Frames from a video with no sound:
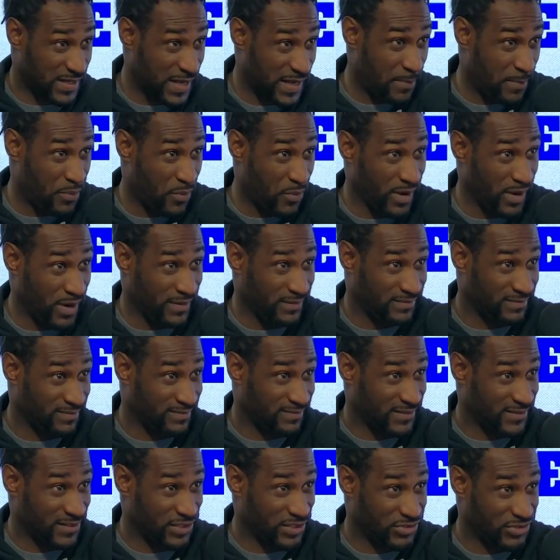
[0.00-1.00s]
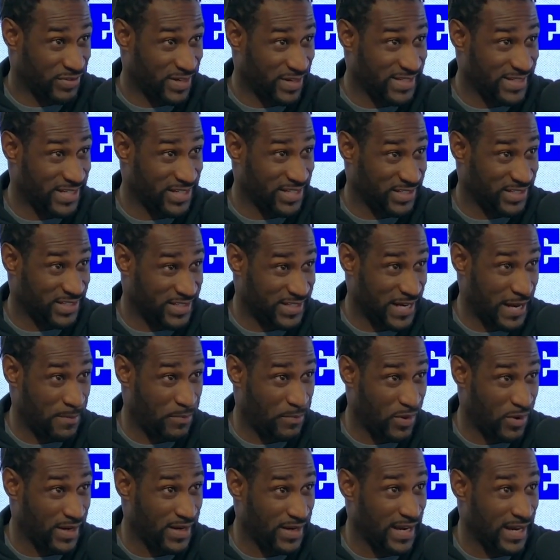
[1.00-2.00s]
to that point, good transition. Yeah. To
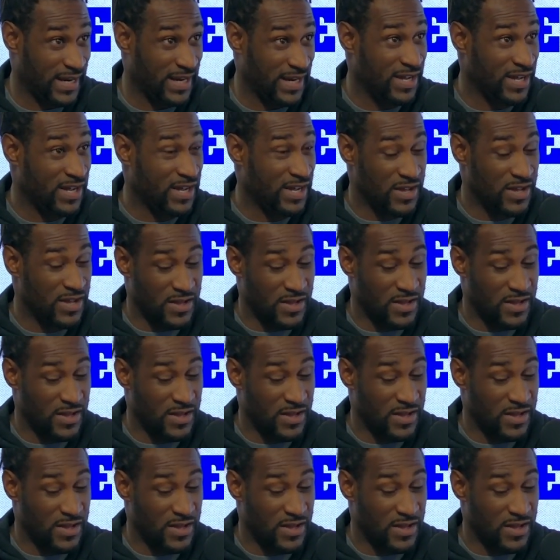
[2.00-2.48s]
that point, Nate.